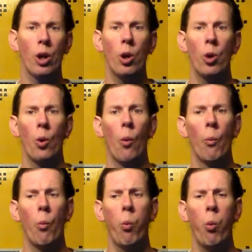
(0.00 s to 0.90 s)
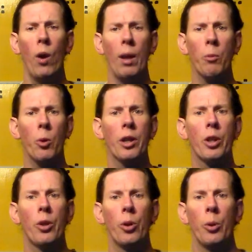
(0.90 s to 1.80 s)
So what I'm
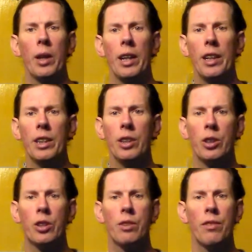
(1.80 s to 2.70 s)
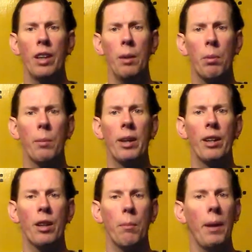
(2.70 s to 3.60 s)
going to do is
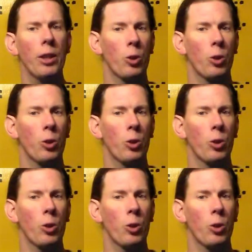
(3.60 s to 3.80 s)
implement